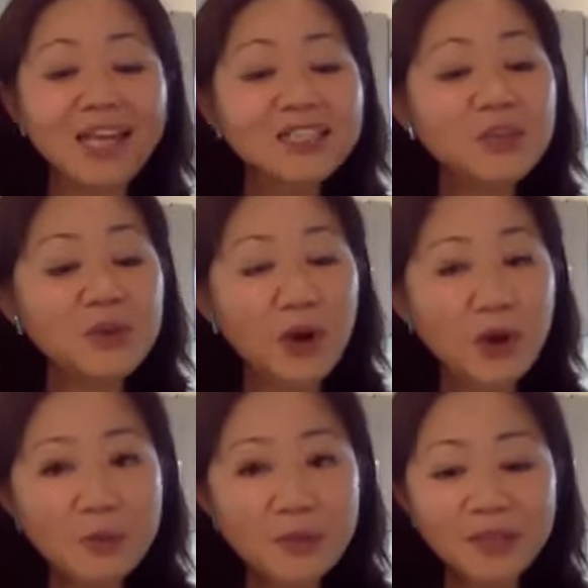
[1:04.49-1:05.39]
So you
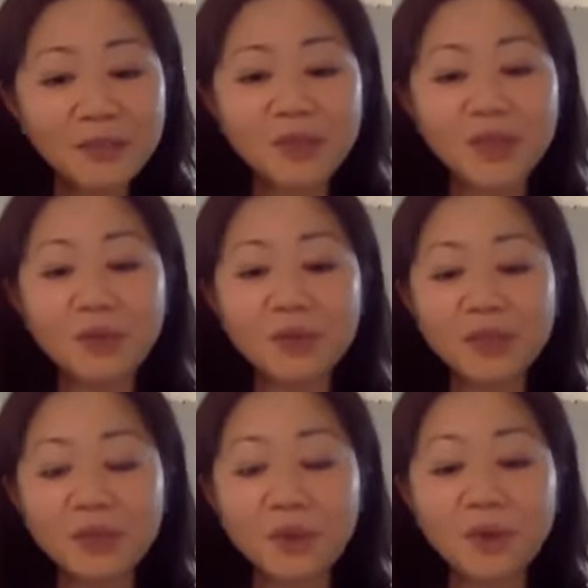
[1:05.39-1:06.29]
open the book with
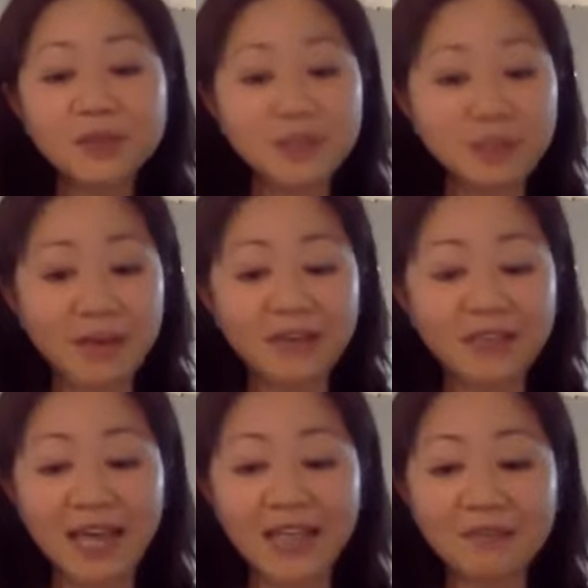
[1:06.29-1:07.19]
a quote about
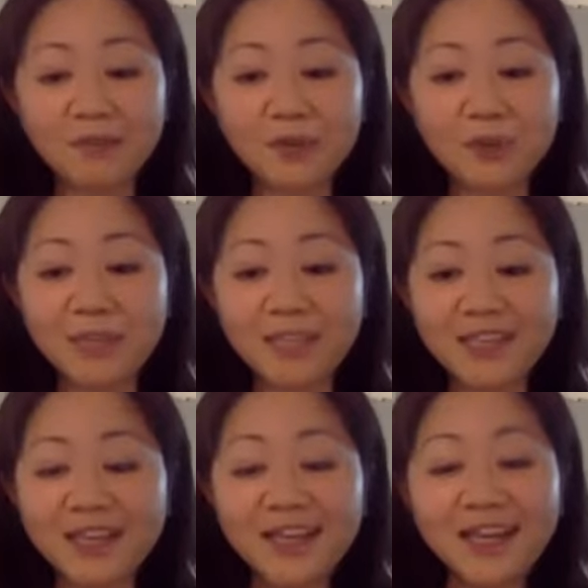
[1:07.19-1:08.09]
Adam Newman,
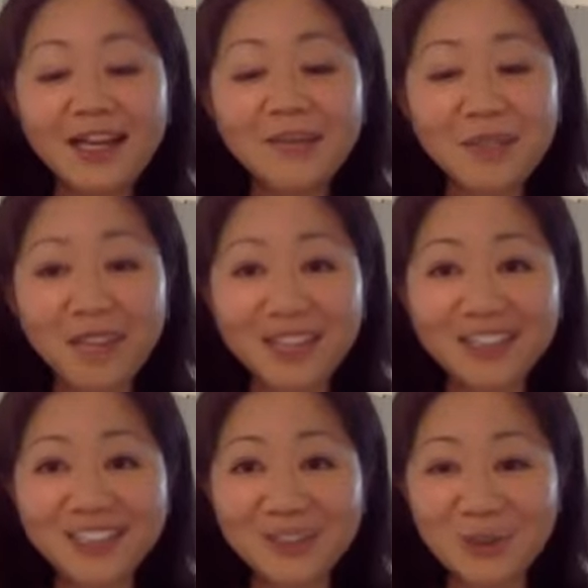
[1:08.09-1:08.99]

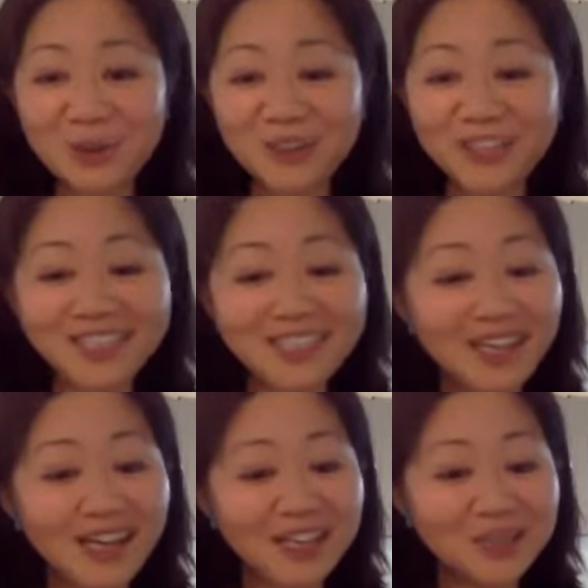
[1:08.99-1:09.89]
and you quote his
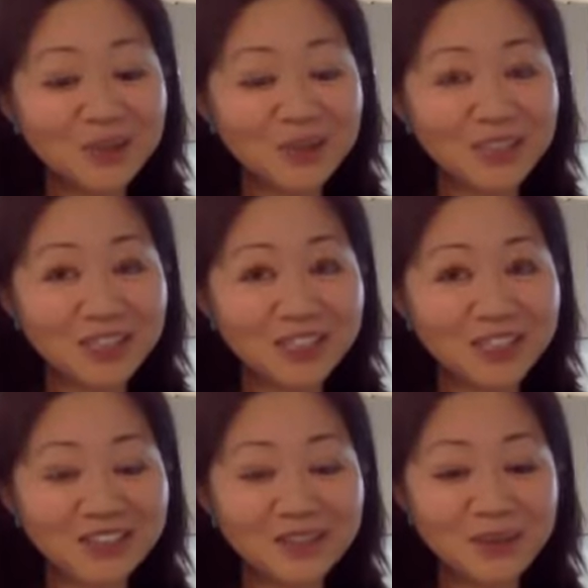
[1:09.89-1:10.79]
high school
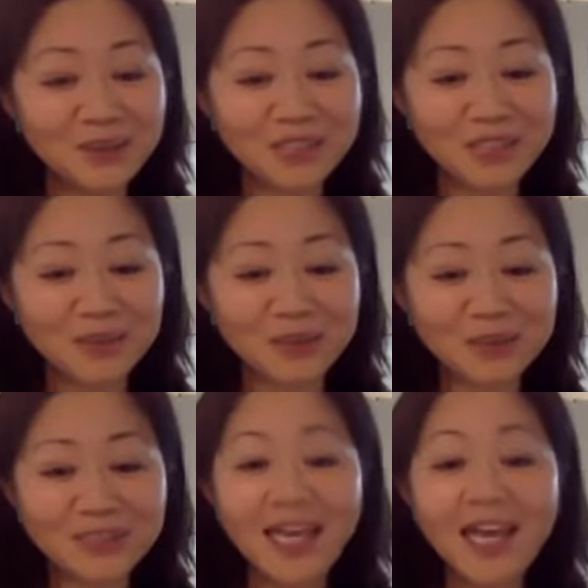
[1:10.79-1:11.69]
teacher who said,
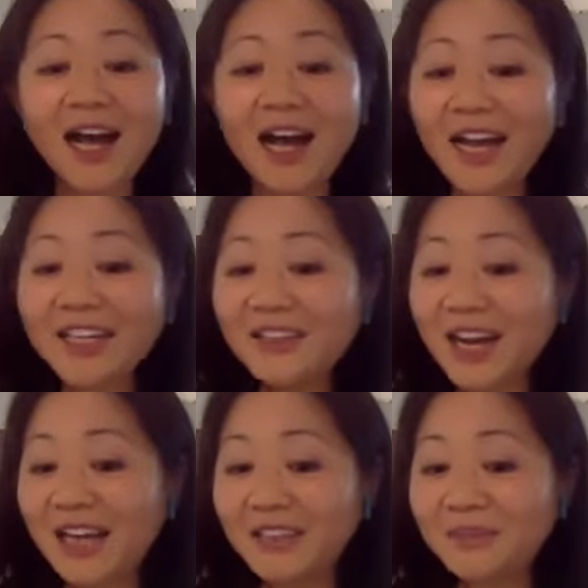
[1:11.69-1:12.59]
quote, either
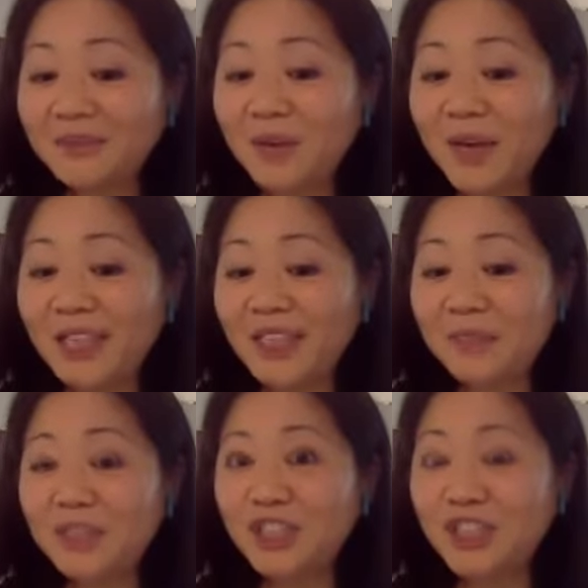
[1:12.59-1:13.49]
Adam will end
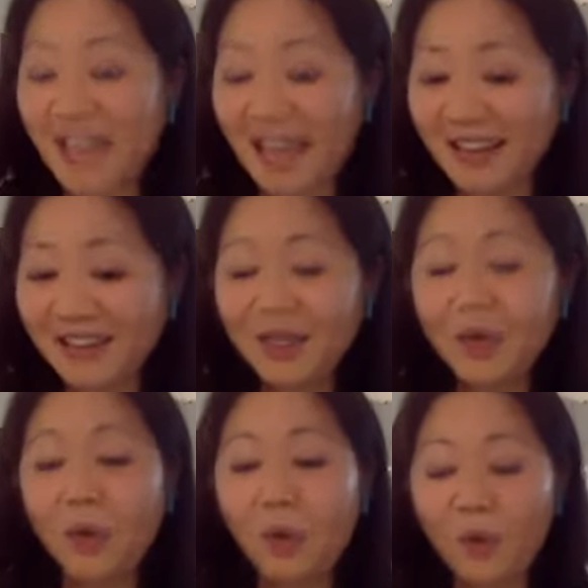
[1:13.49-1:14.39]
up in jail
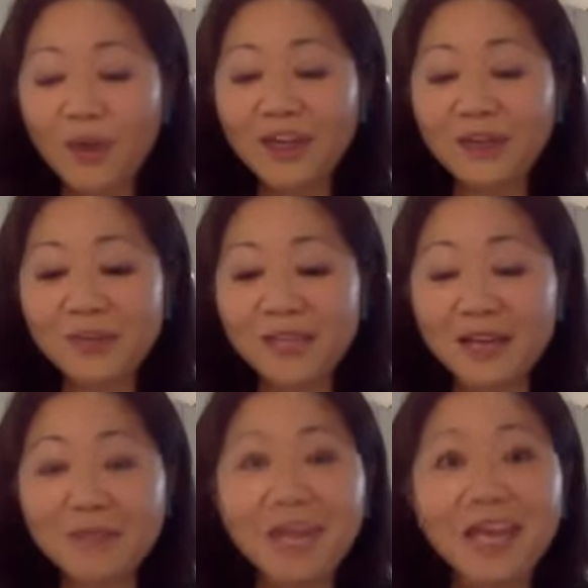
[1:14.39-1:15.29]
or he'll
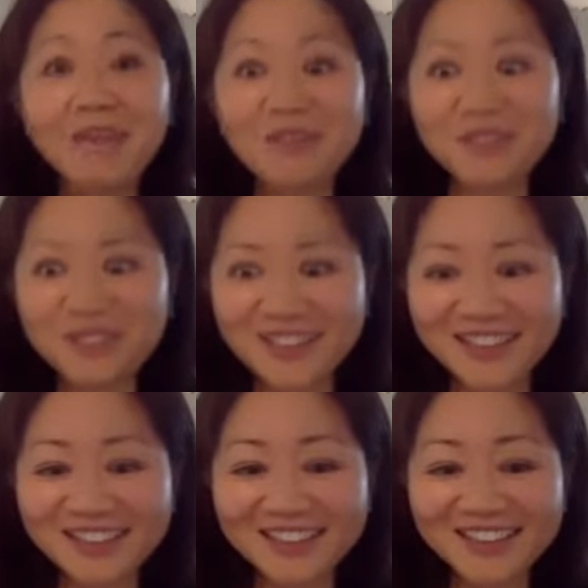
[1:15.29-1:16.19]
become a
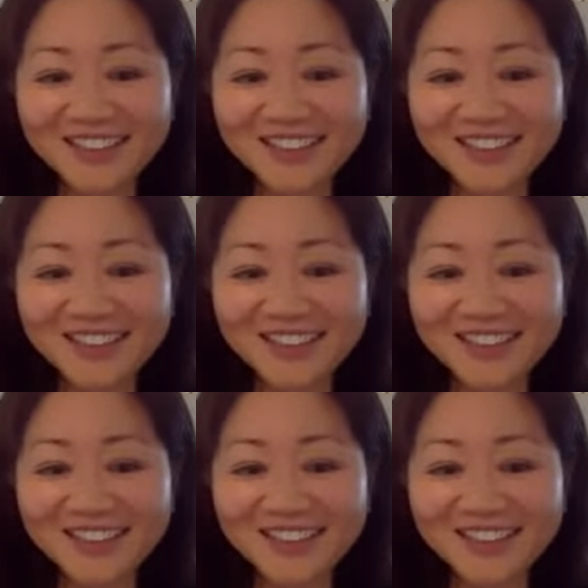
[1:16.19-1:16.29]
millionaire.